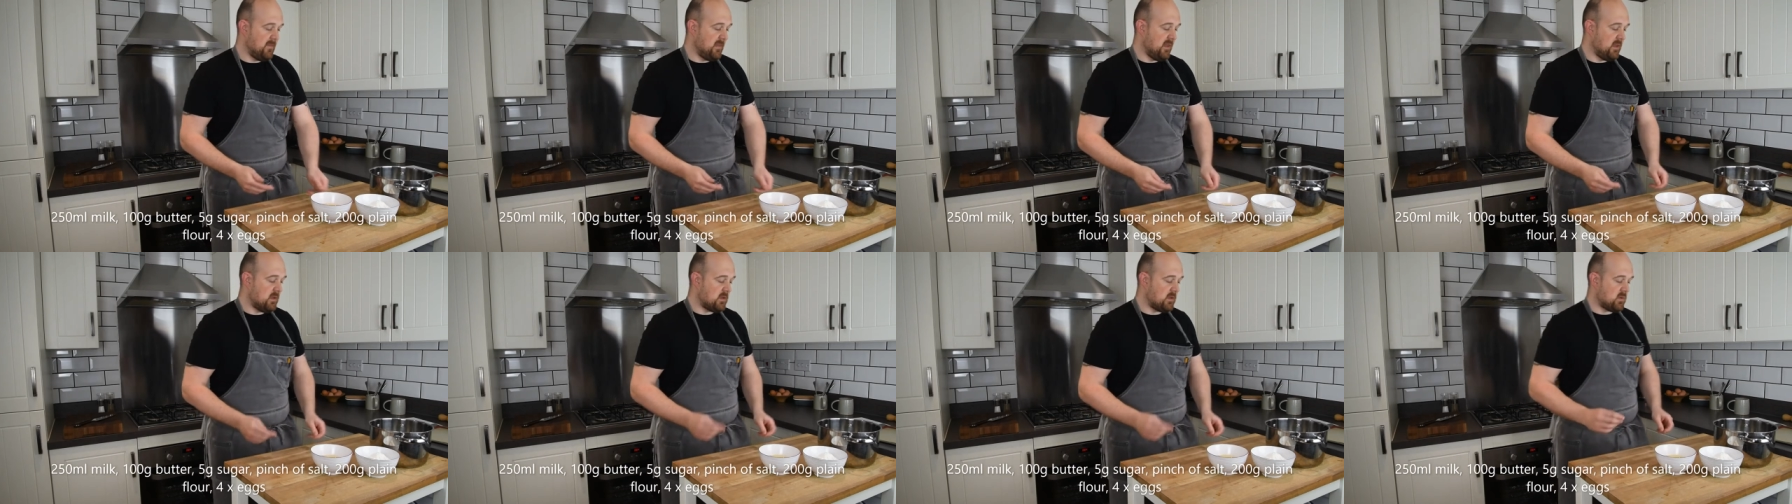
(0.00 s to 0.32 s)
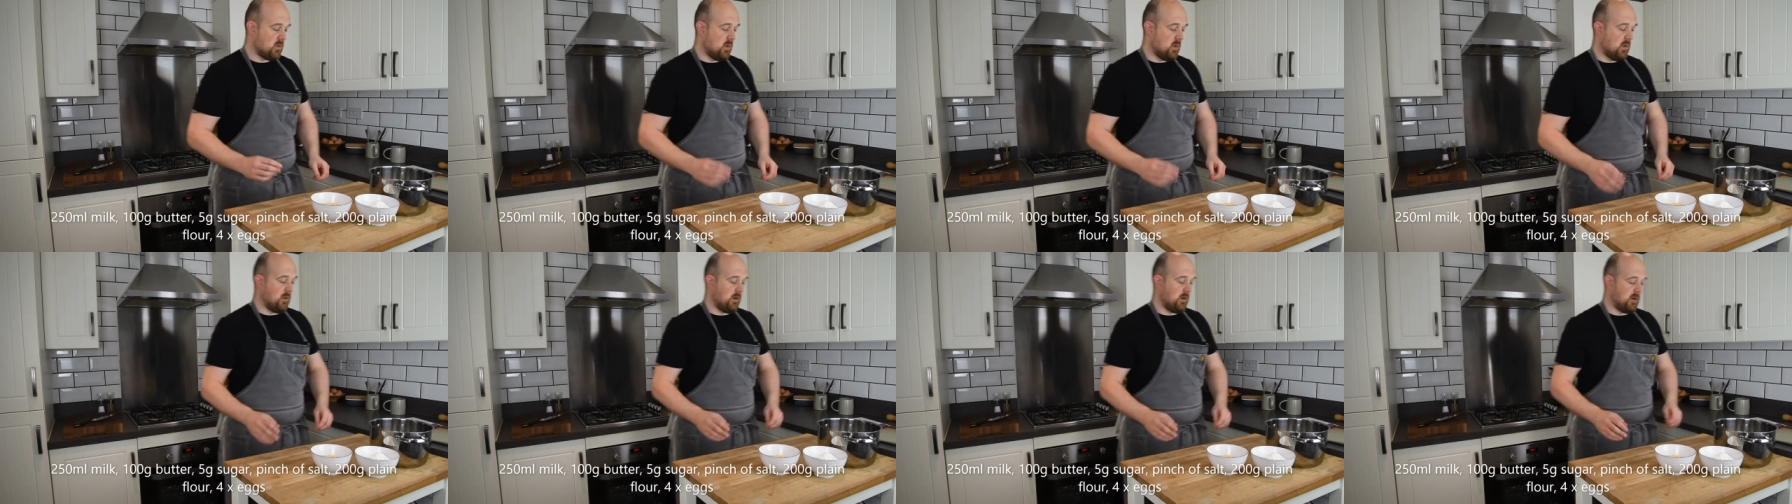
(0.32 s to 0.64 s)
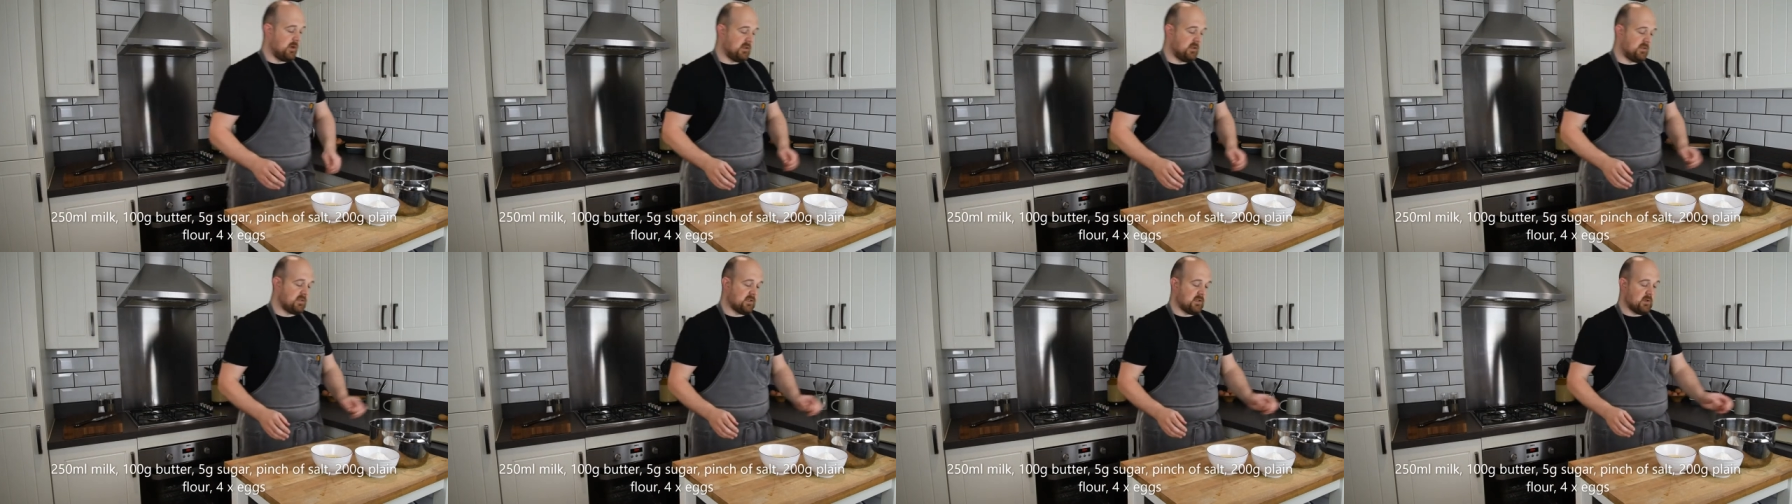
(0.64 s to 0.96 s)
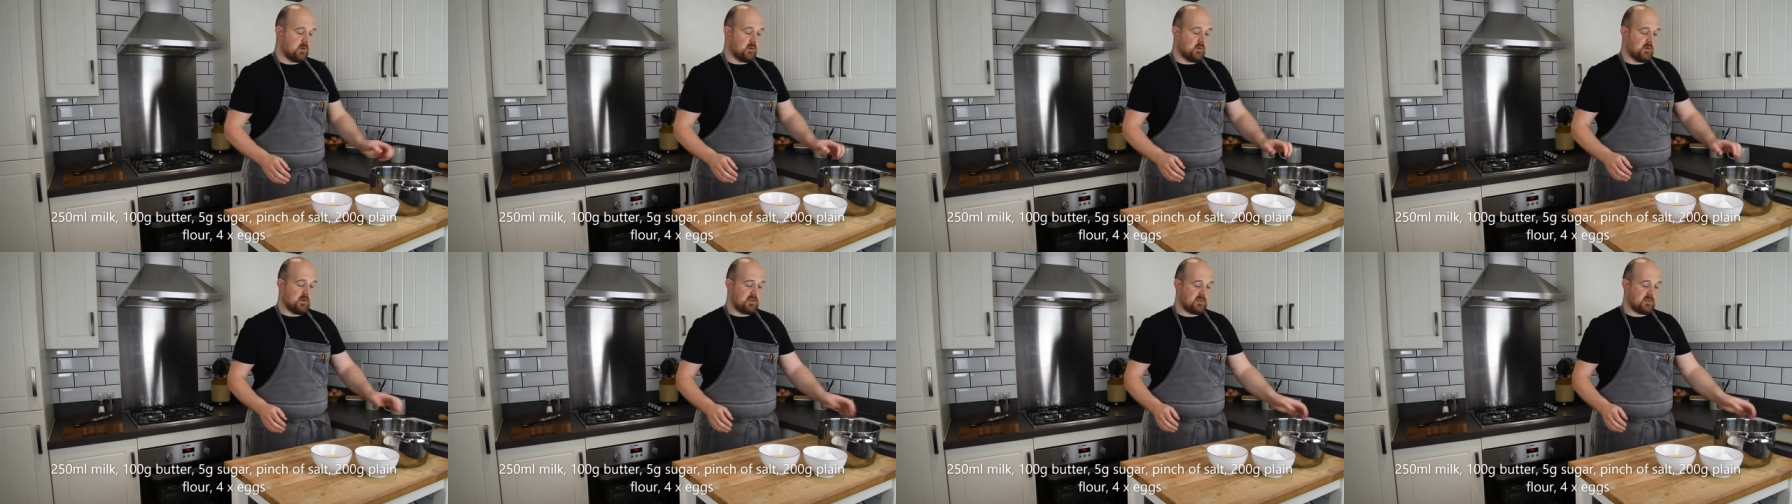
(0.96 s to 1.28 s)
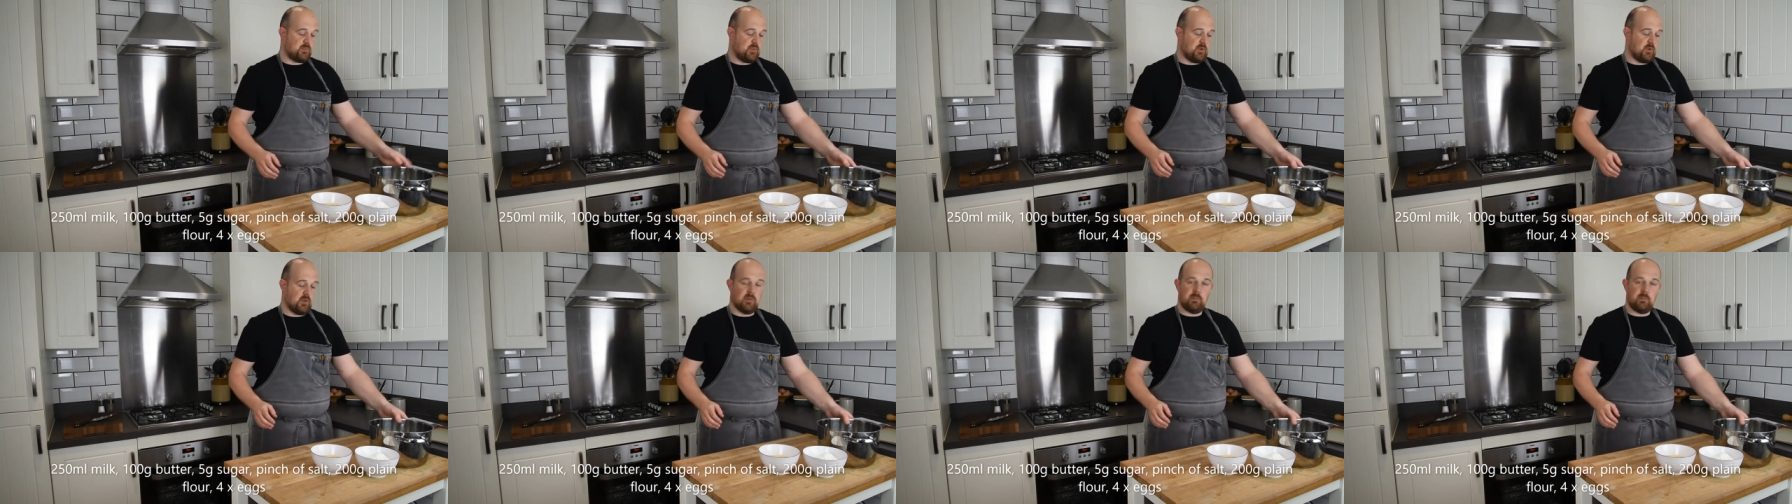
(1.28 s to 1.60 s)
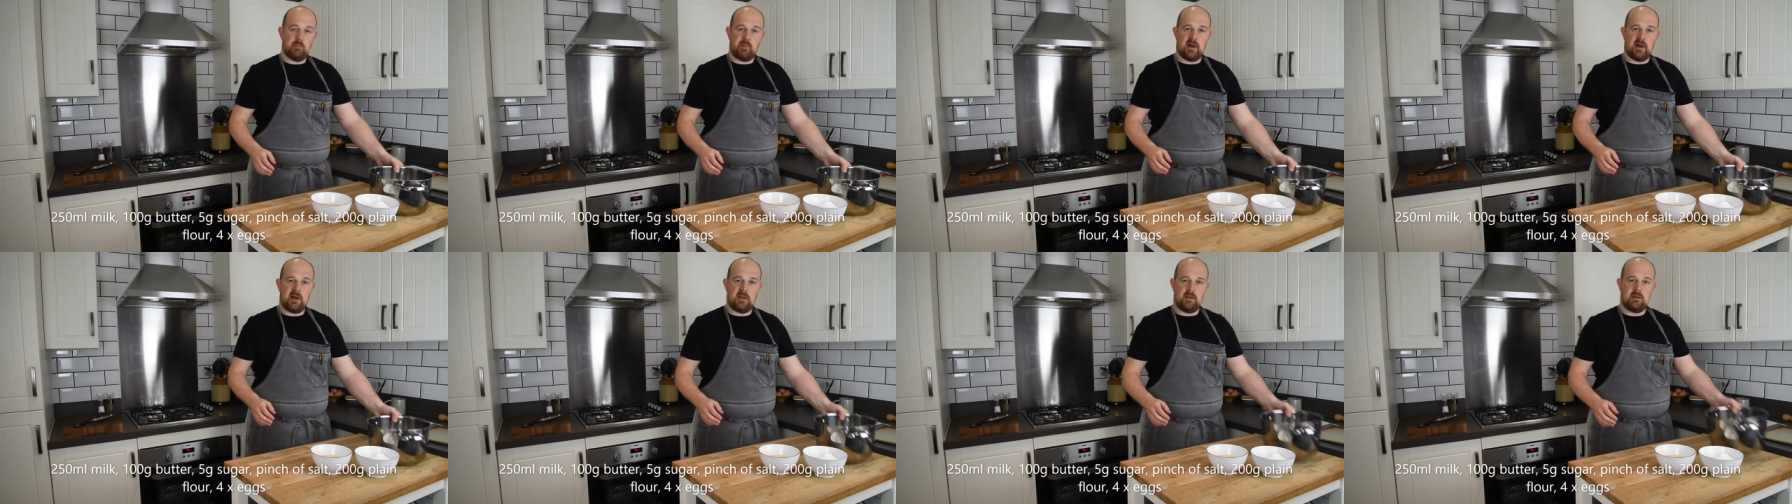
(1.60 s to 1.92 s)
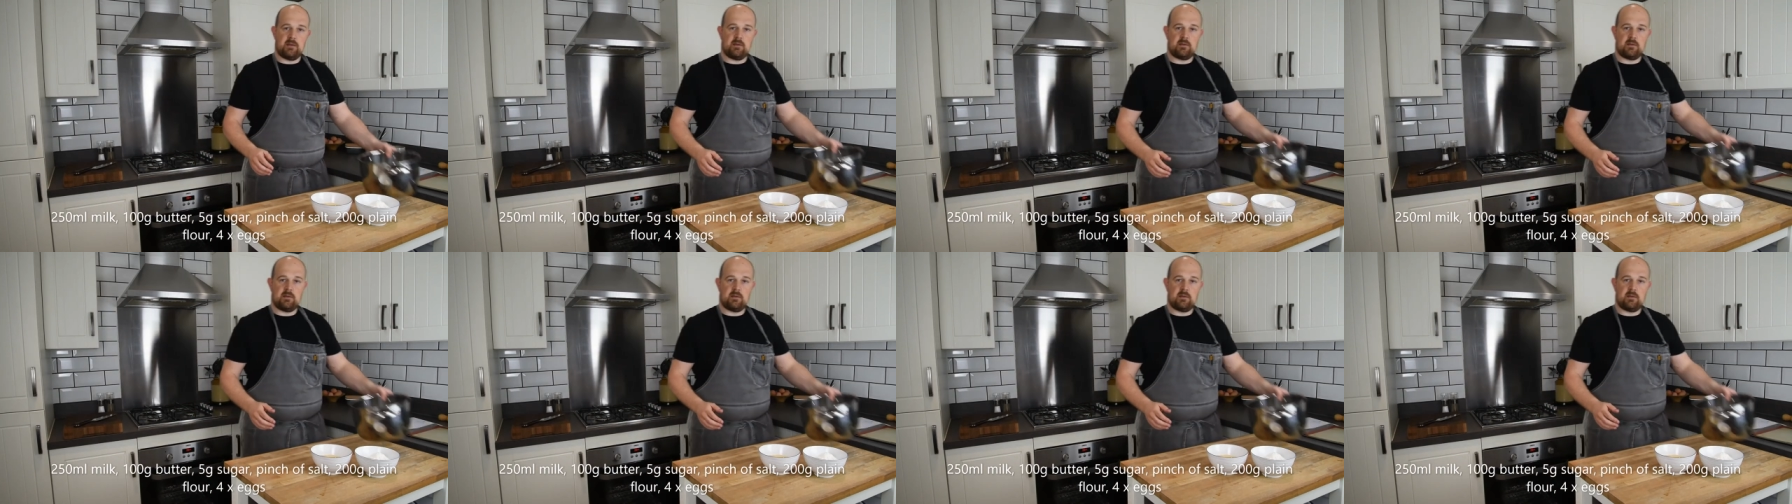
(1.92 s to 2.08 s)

So what we're going to do is put the pan,